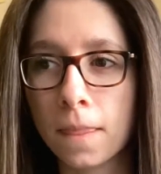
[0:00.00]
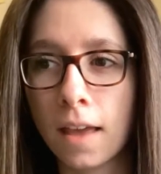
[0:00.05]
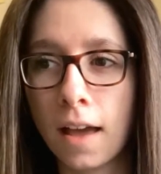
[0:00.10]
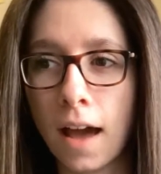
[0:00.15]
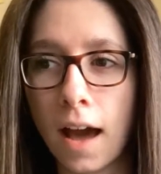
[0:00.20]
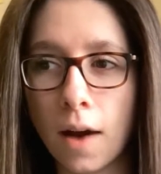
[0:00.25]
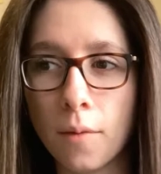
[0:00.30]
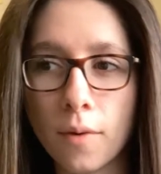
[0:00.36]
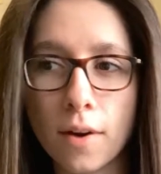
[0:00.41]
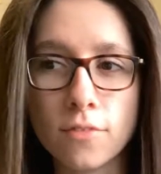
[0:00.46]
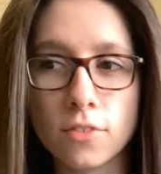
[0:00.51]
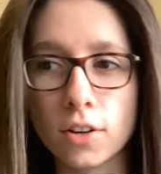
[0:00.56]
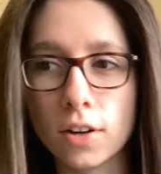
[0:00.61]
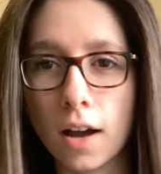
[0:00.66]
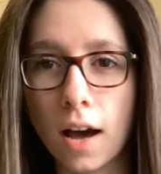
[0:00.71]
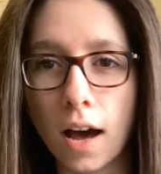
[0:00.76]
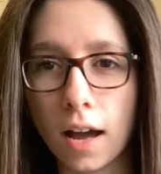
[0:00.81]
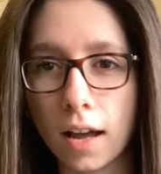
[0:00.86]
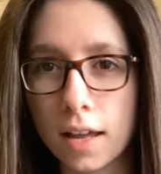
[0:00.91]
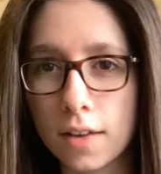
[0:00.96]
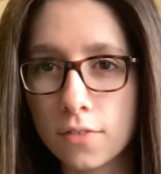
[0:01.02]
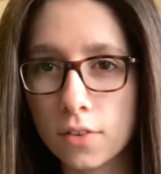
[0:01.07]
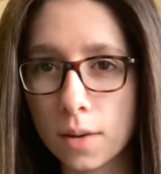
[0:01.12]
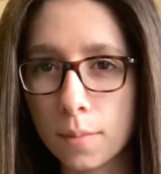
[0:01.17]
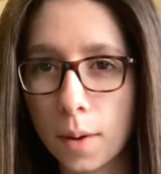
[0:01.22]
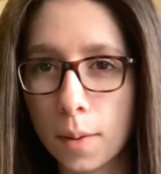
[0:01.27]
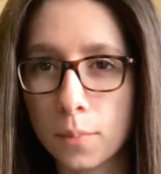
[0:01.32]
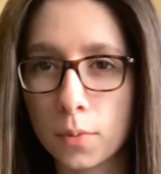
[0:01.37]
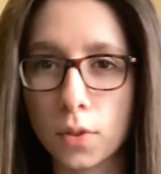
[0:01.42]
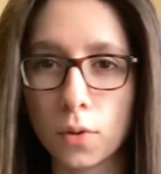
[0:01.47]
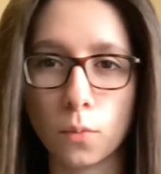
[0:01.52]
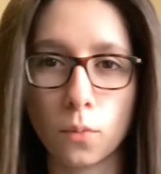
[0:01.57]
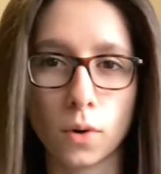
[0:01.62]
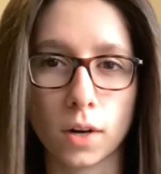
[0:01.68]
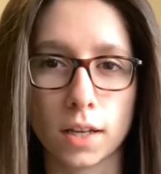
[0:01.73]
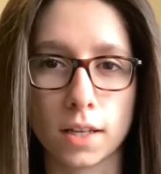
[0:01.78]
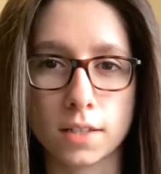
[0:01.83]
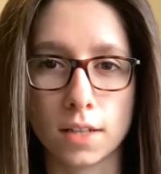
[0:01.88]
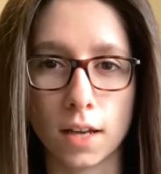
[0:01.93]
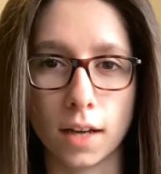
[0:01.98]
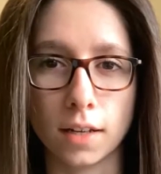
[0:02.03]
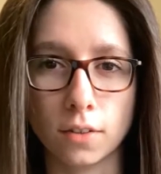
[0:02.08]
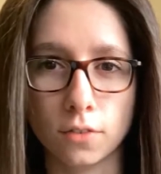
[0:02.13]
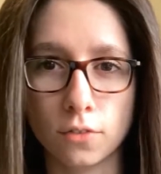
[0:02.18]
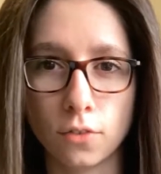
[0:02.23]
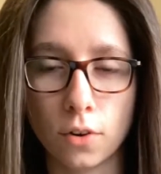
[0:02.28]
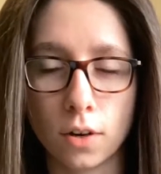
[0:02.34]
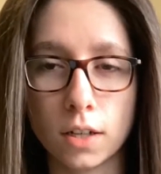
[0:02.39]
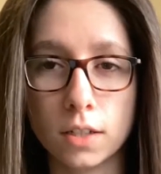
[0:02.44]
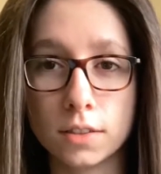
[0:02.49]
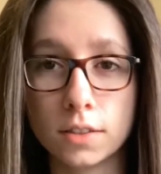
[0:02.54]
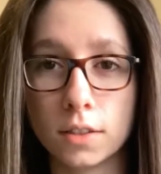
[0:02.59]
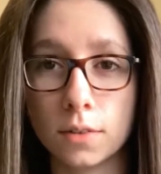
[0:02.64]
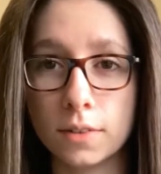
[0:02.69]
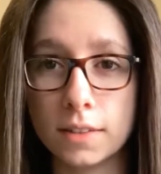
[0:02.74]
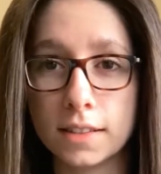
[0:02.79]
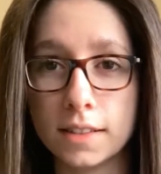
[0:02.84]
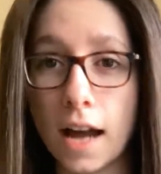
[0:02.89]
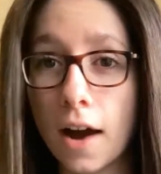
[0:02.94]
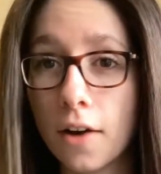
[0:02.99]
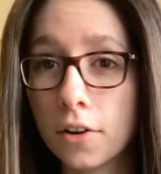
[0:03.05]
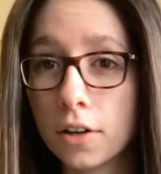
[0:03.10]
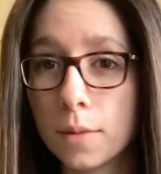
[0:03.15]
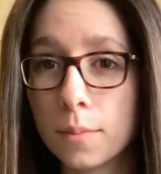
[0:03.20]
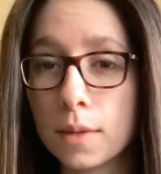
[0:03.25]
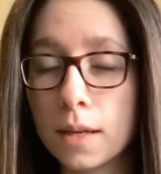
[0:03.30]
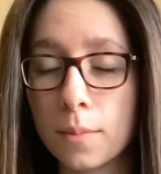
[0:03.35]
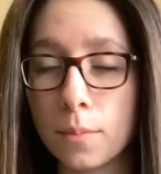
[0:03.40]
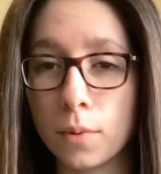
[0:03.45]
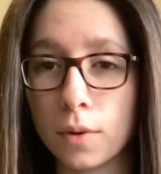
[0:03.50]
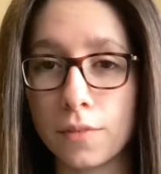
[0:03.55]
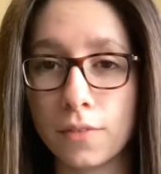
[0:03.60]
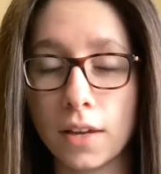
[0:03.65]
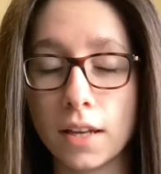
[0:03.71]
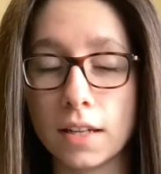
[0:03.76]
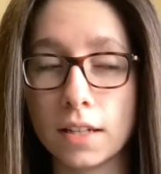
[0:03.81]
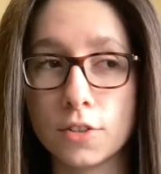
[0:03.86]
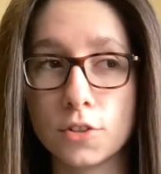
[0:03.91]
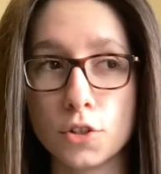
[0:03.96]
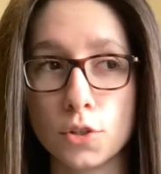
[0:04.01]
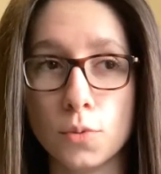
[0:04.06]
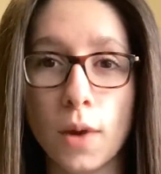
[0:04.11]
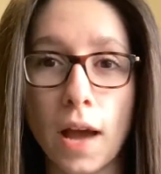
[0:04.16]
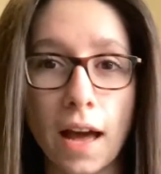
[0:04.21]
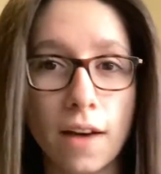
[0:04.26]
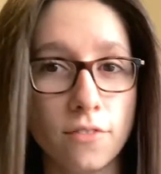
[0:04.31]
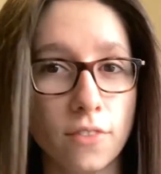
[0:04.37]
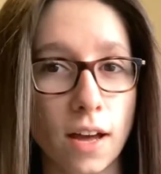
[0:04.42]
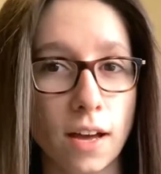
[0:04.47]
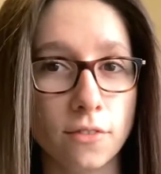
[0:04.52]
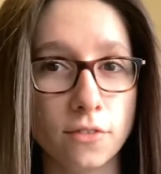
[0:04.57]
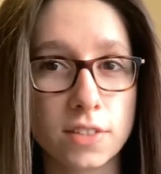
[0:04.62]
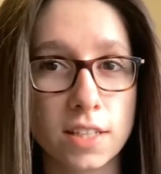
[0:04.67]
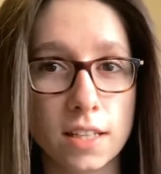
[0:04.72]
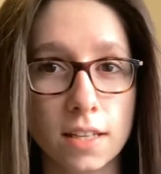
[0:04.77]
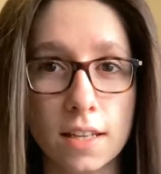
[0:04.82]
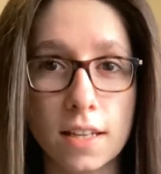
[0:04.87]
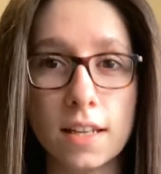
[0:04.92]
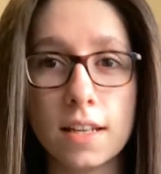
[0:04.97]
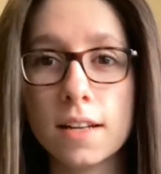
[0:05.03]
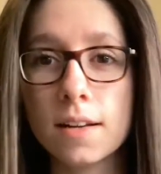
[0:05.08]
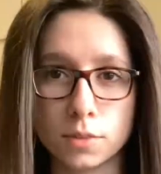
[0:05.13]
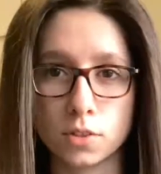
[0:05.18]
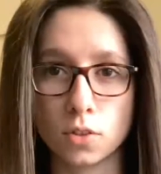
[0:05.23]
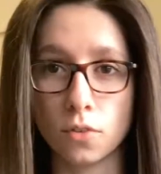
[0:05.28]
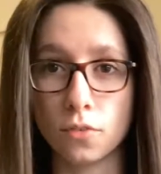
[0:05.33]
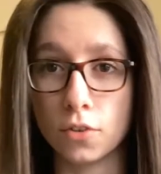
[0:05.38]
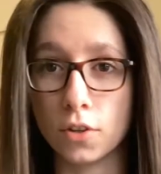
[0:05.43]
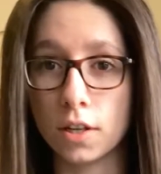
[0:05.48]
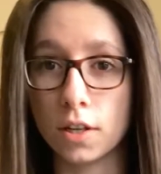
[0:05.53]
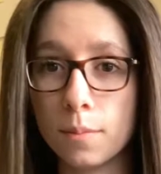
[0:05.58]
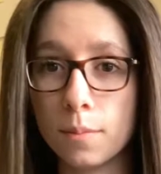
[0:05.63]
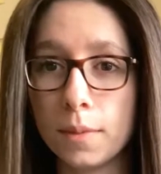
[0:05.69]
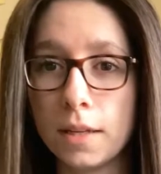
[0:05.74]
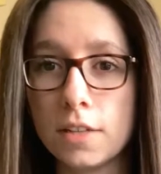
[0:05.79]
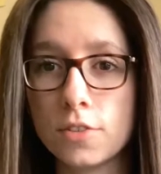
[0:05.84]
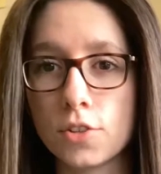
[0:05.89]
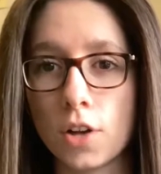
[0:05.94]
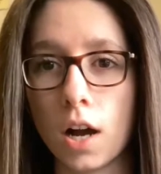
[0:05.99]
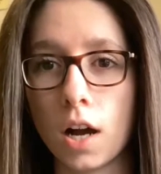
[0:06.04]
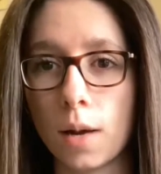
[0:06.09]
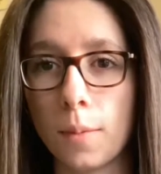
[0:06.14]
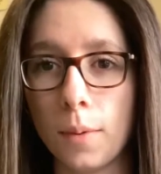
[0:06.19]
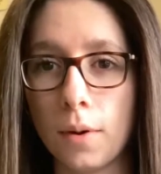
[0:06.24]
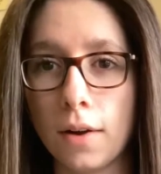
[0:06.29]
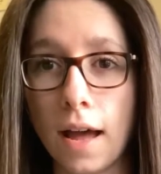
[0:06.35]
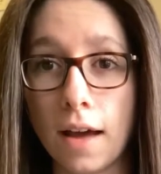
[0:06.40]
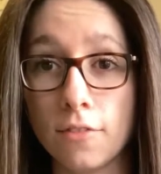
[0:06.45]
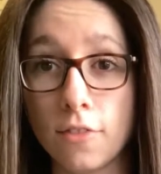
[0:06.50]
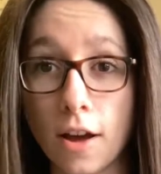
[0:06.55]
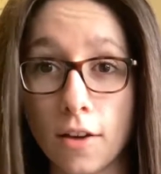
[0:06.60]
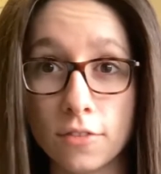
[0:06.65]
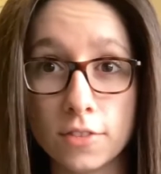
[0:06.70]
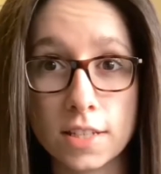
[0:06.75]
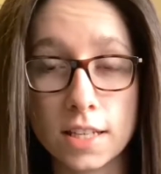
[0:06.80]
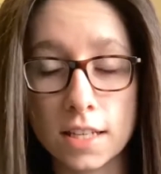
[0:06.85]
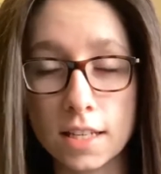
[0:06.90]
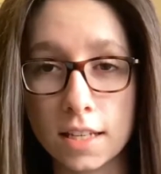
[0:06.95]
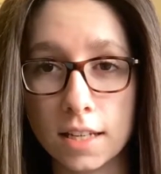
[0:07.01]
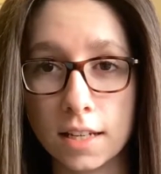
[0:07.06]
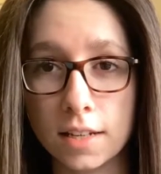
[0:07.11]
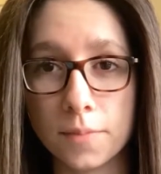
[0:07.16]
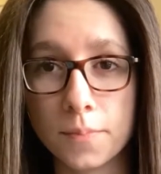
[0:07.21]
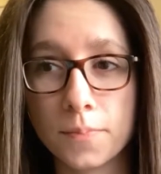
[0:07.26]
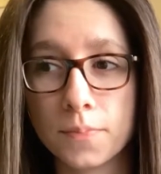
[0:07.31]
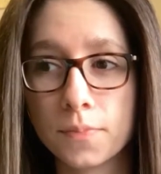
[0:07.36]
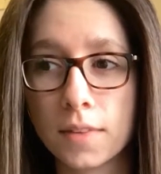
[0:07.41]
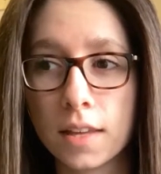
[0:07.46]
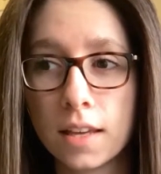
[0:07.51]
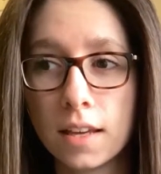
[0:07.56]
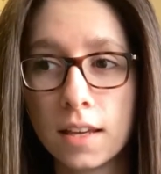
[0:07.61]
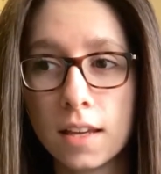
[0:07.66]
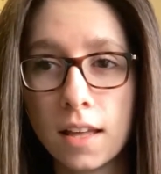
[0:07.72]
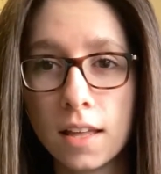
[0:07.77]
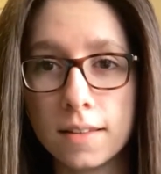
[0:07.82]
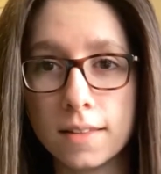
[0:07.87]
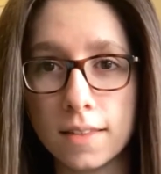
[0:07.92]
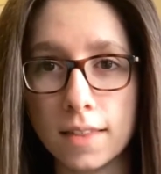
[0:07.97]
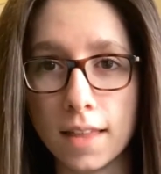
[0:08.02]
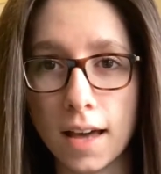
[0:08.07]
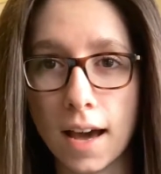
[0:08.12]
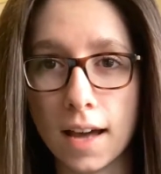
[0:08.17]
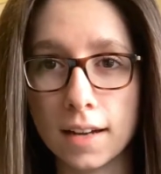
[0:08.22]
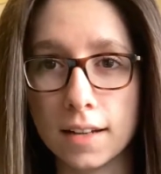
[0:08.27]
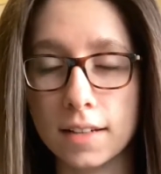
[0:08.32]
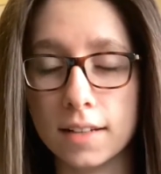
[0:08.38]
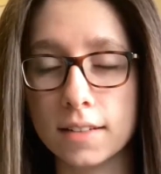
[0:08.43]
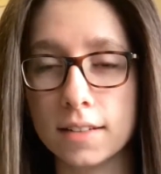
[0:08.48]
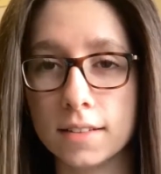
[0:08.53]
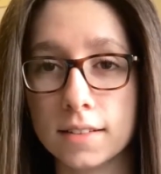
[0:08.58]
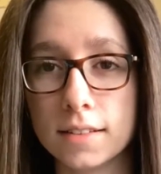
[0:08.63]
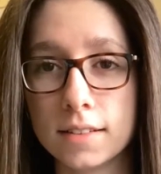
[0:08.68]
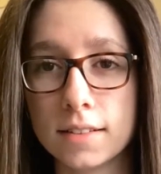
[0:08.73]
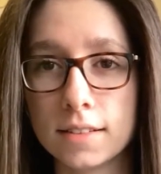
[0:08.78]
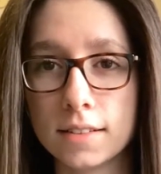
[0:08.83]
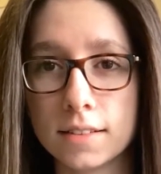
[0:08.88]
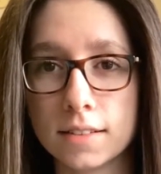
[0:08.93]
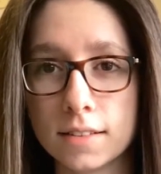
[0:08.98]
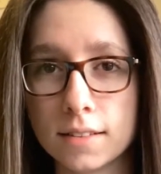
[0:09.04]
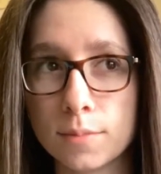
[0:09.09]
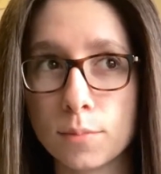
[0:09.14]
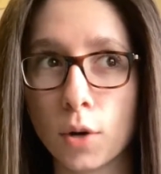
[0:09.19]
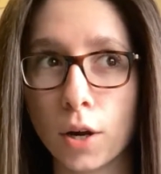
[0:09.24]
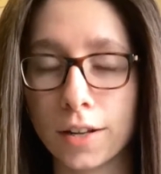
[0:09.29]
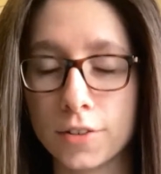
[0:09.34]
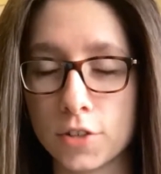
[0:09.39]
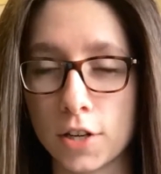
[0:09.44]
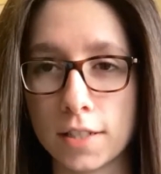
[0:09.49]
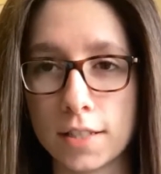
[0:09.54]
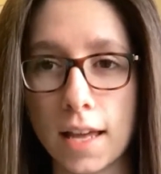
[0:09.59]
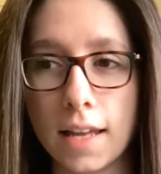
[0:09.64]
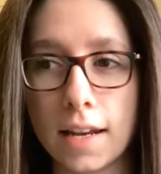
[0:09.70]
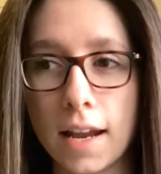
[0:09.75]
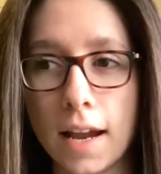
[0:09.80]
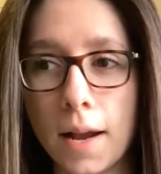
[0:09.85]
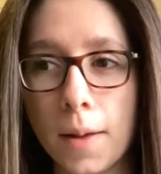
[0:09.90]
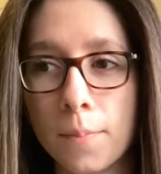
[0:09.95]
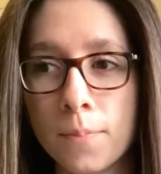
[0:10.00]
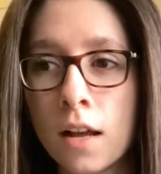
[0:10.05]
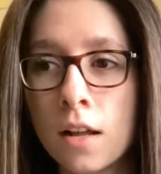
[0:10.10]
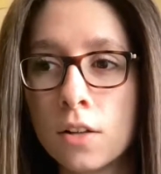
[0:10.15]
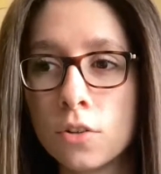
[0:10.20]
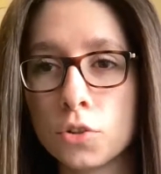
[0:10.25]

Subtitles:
However, I have come up with a working title for it, so it's now going to be abbreviated to FFT. So if you me talk about FFT, that is Project NA.